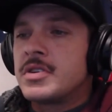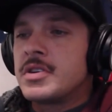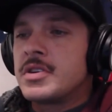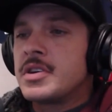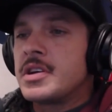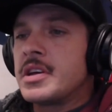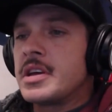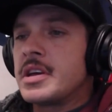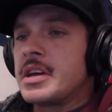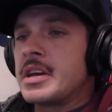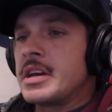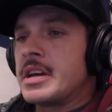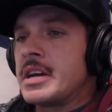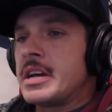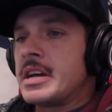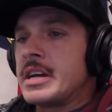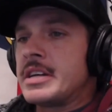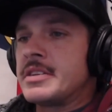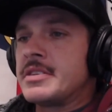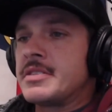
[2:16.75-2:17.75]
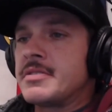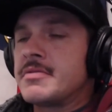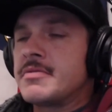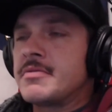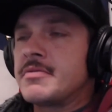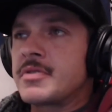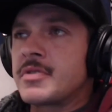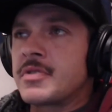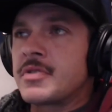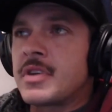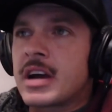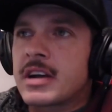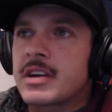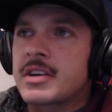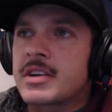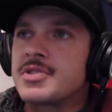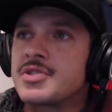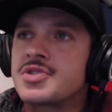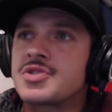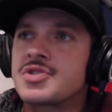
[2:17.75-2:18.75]
and they're not
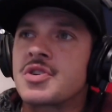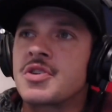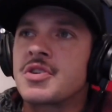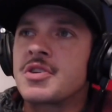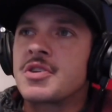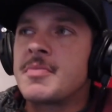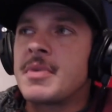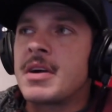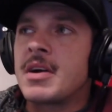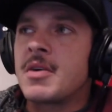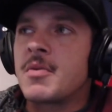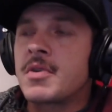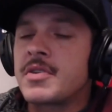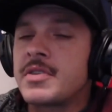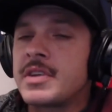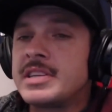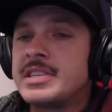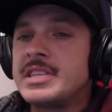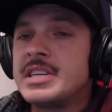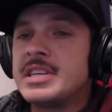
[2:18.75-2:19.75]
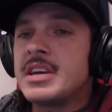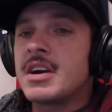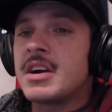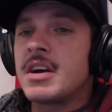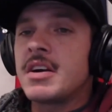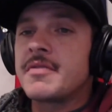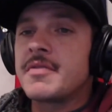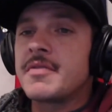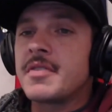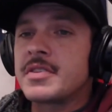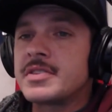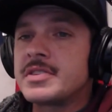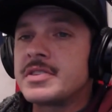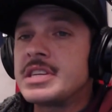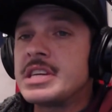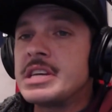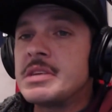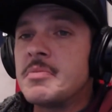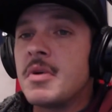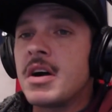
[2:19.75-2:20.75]
concerned about where they tee off on the
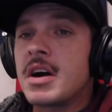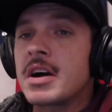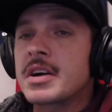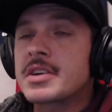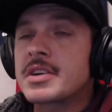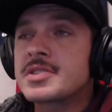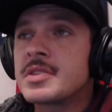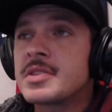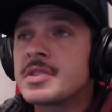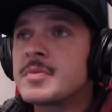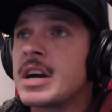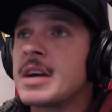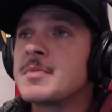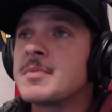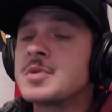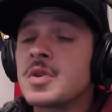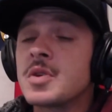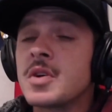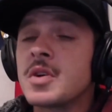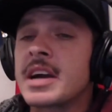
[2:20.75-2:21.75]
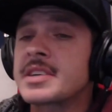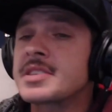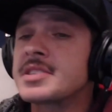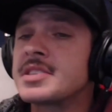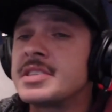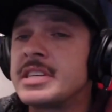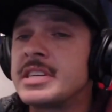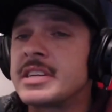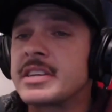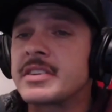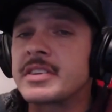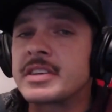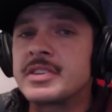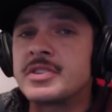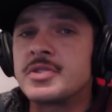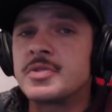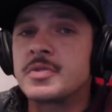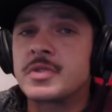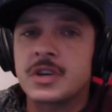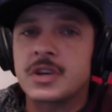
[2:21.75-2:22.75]
tee box. Sometimes they'll accidentally
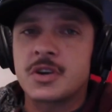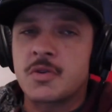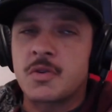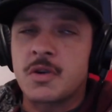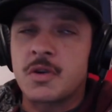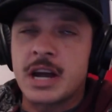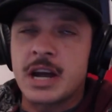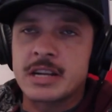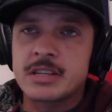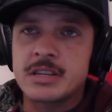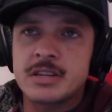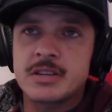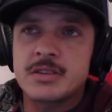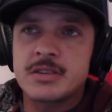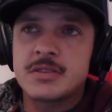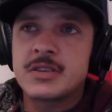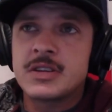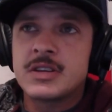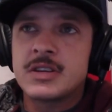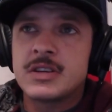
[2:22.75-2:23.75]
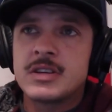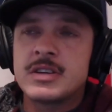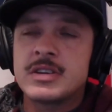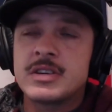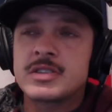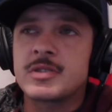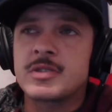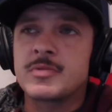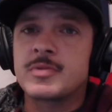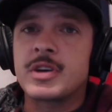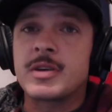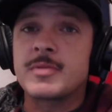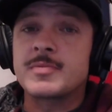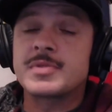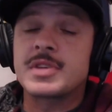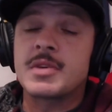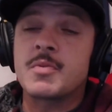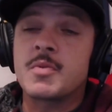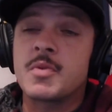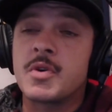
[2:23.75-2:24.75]
do it correct. Sometimes
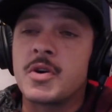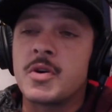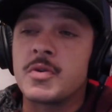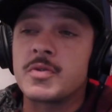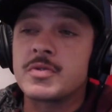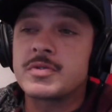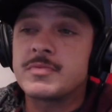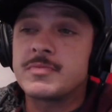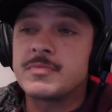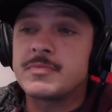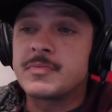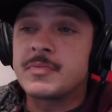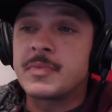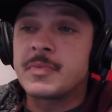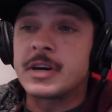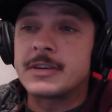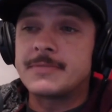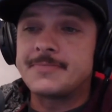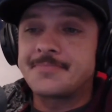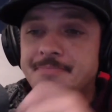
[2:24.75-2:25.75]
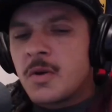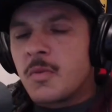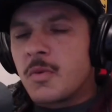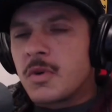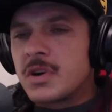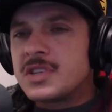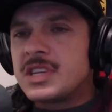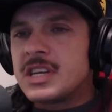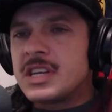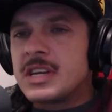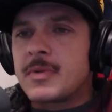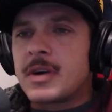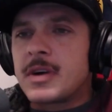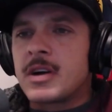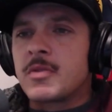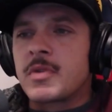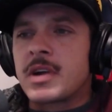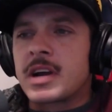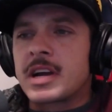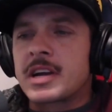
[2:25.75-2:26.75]
they won't. But one tip I'll
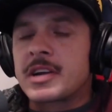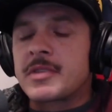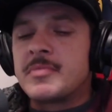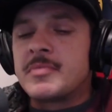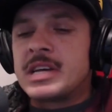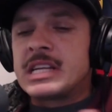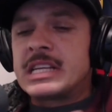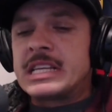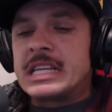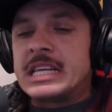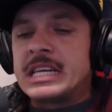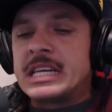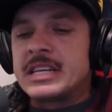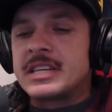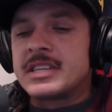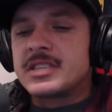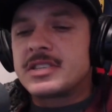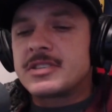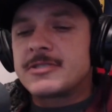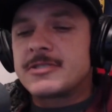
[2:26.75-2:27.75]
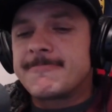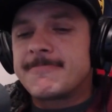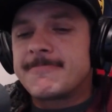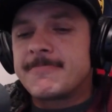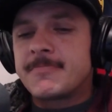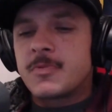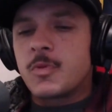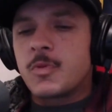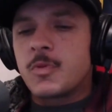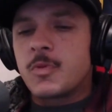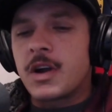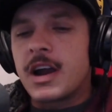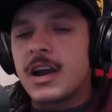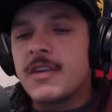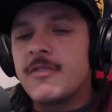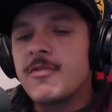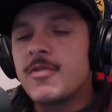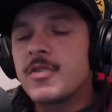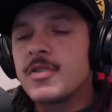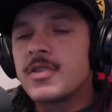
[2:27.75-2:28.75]
recommend is
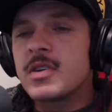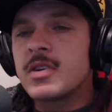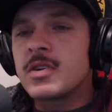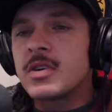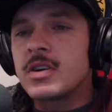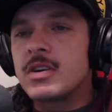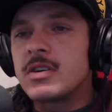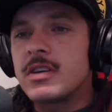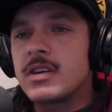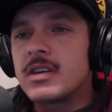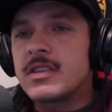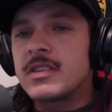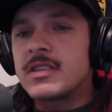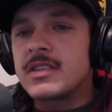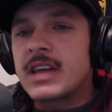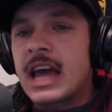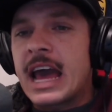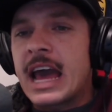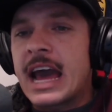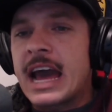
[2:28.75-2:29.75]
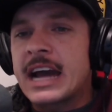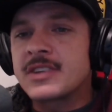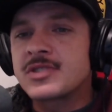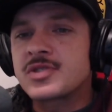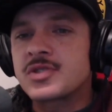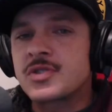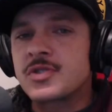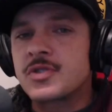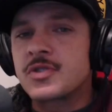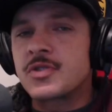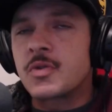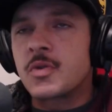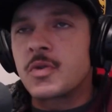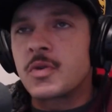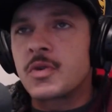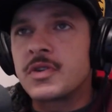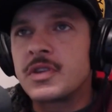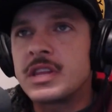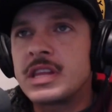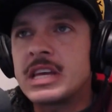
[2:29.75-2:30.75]
wherever the hazard
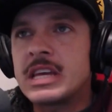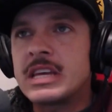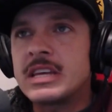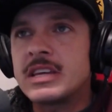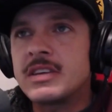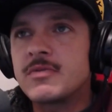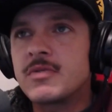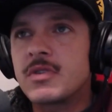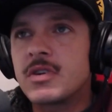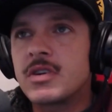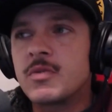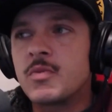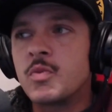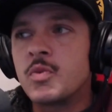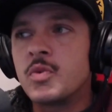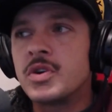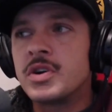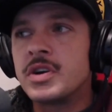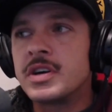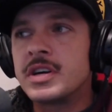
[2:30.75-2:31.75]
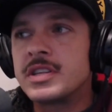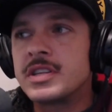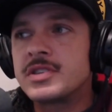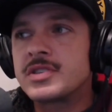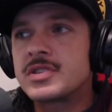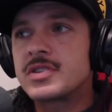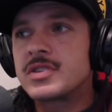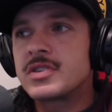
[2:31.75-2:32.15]
or the woods